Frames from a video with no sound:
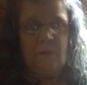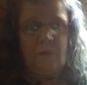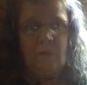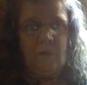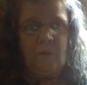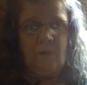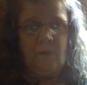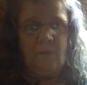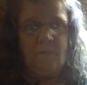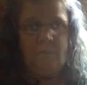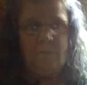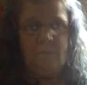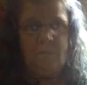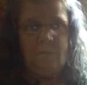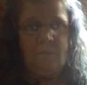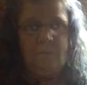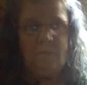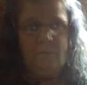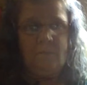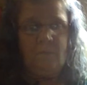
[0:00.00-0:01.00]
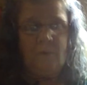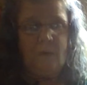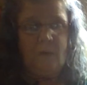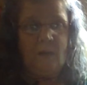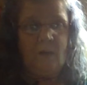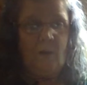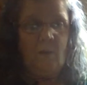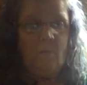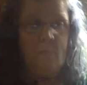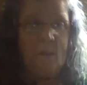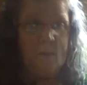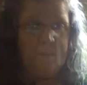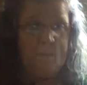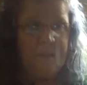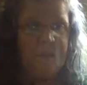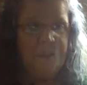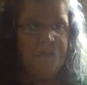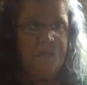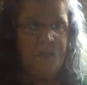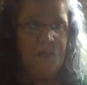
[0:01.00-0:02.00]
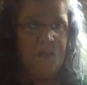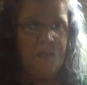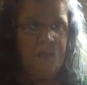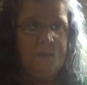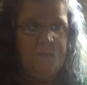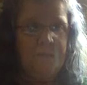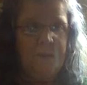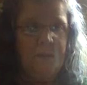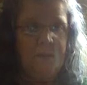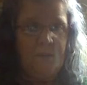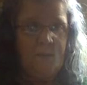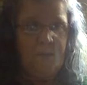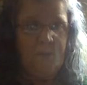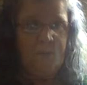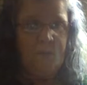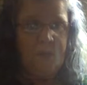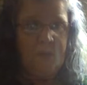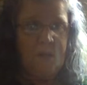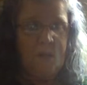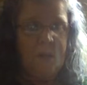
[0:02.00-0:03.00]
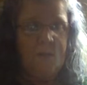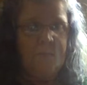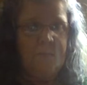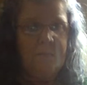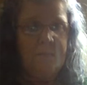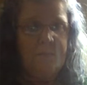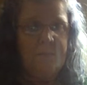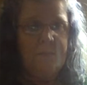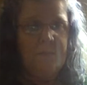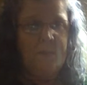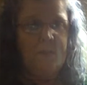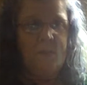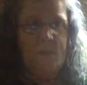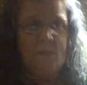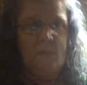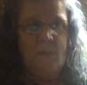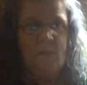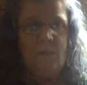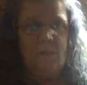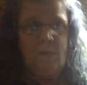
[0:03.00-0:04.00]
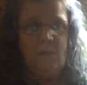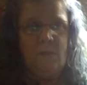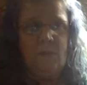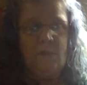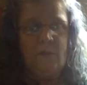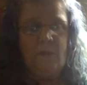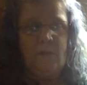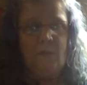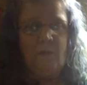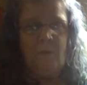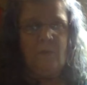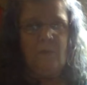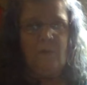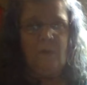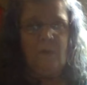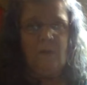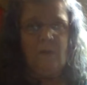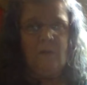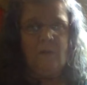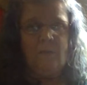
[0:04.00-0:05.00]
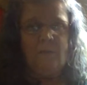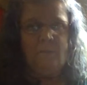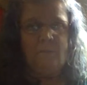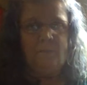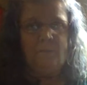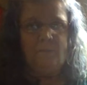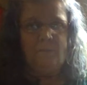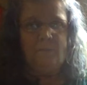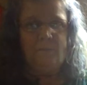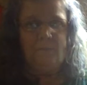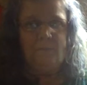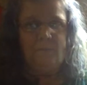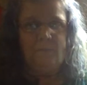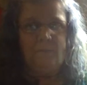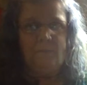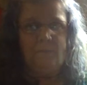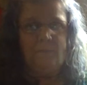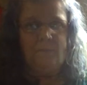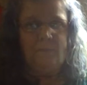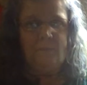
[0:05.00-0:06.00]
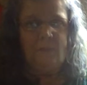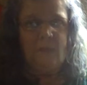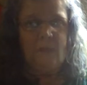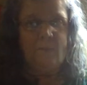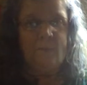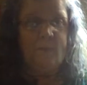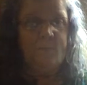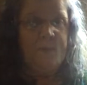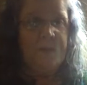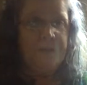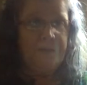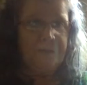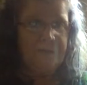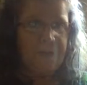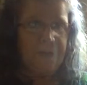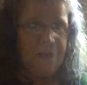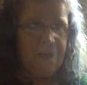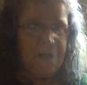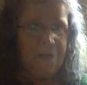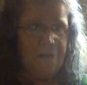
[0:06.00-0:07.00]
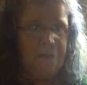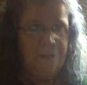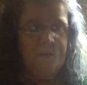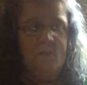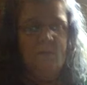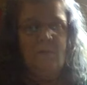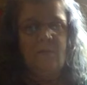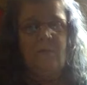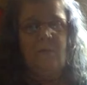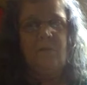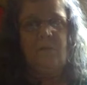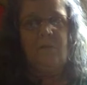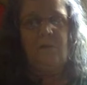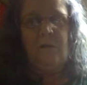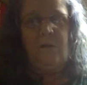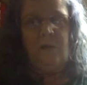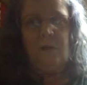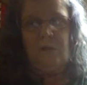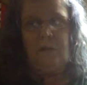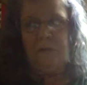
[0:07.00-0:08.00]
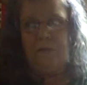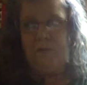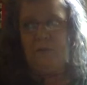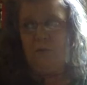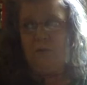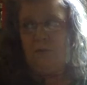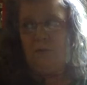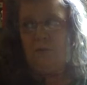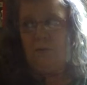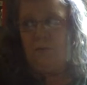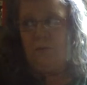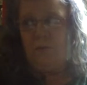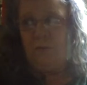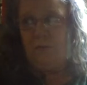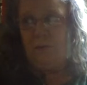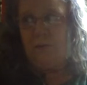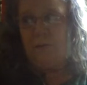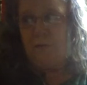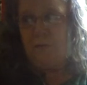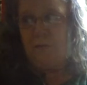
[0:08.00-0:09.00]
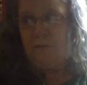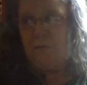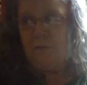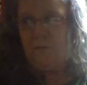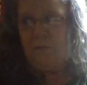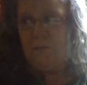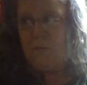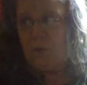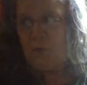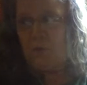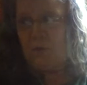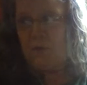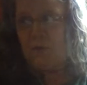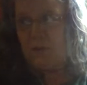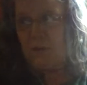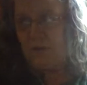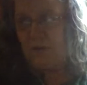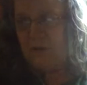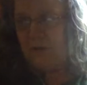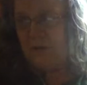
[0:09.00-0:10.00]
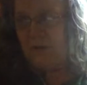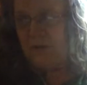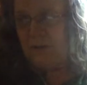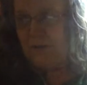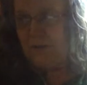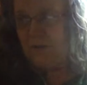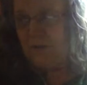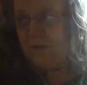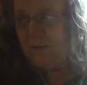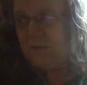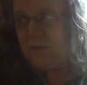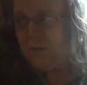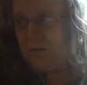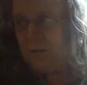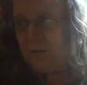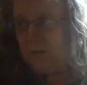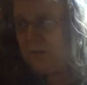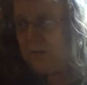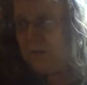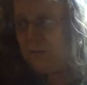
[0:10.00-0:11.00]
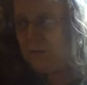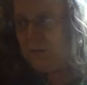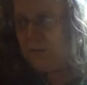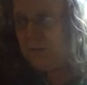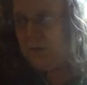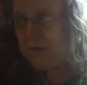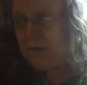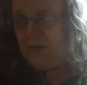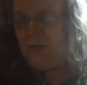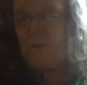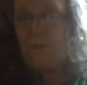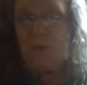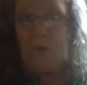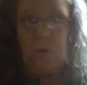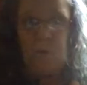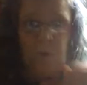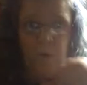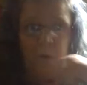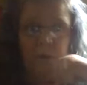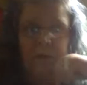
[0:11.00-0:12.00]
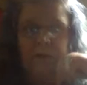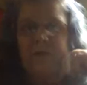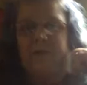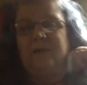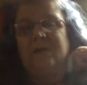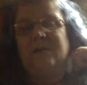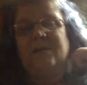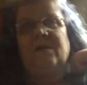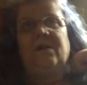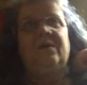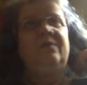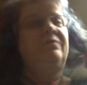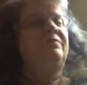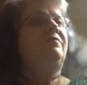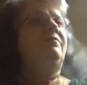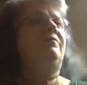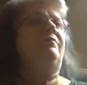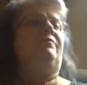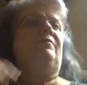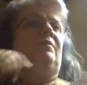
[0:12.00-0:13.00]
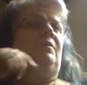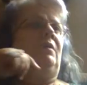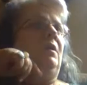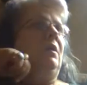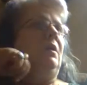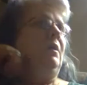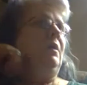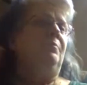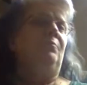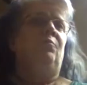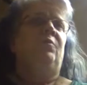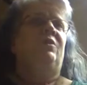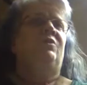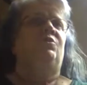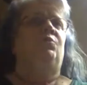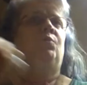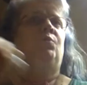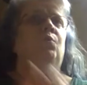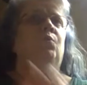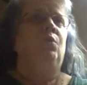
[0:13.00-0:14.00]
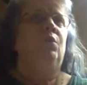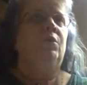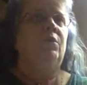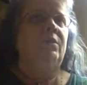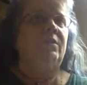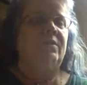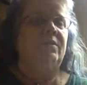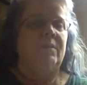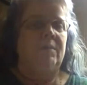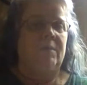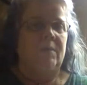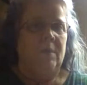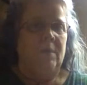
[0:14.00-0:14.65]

Um, what I call my me time, alone time, you know, uh, time to meditate, uh, do some more serious, like spell work and stuff, um, ritual work